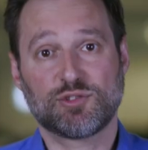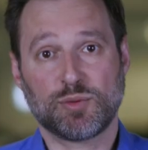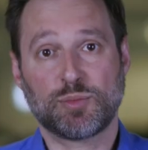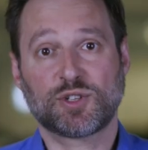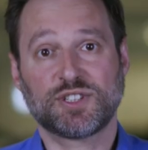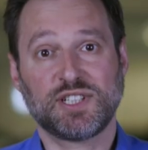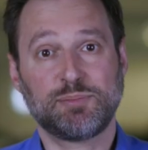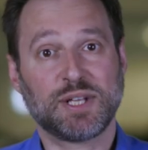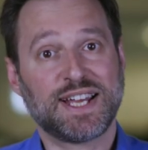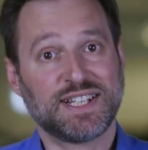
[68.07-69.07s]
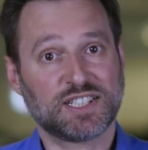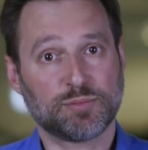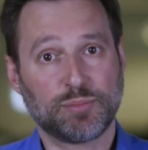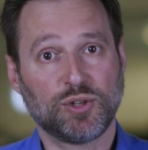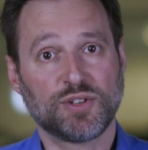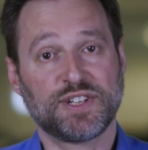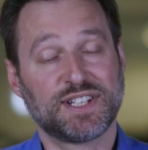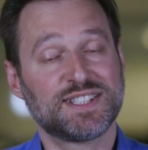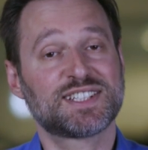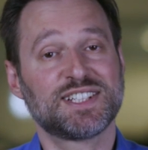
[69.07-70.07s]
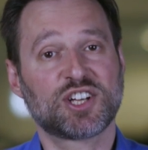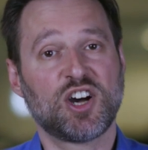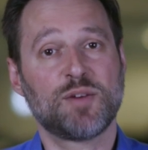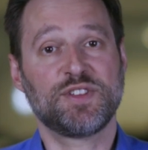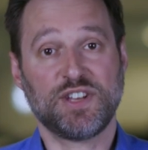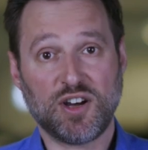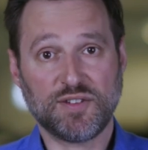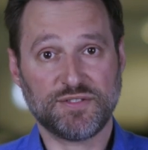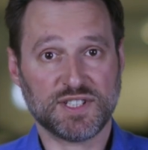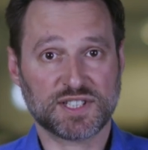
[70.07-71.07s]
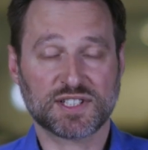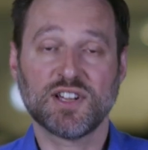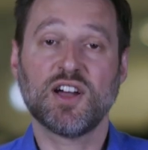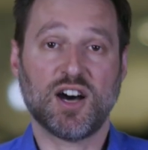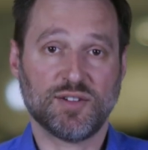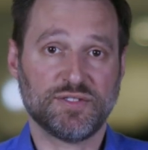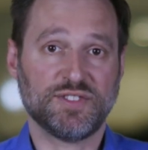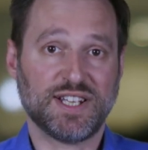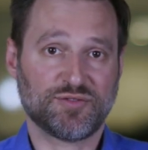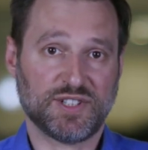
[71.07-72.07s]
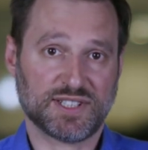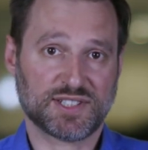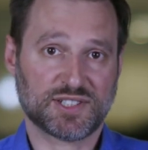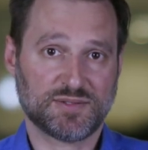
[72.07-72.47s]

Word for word: is reportedly planning to pull the hit sitcom The Office off of Netflix.